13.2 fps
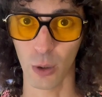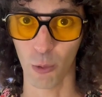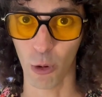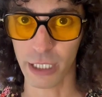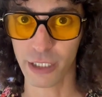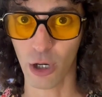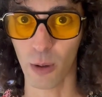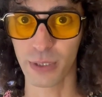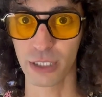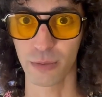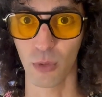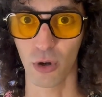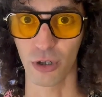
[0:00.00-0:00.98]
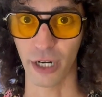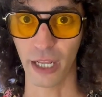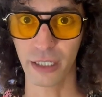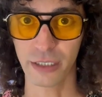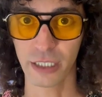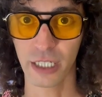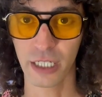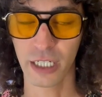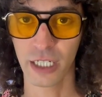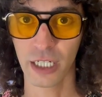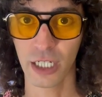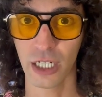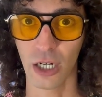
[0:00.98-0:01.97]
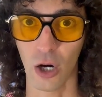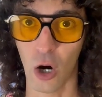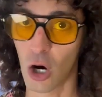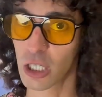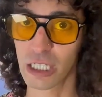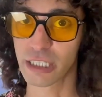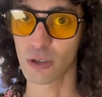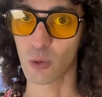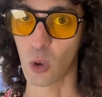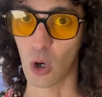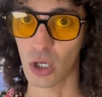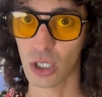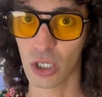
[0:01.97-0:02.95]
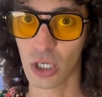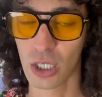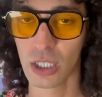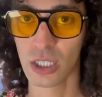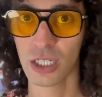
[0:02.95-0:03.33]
wake up in the morning, hard as a rock,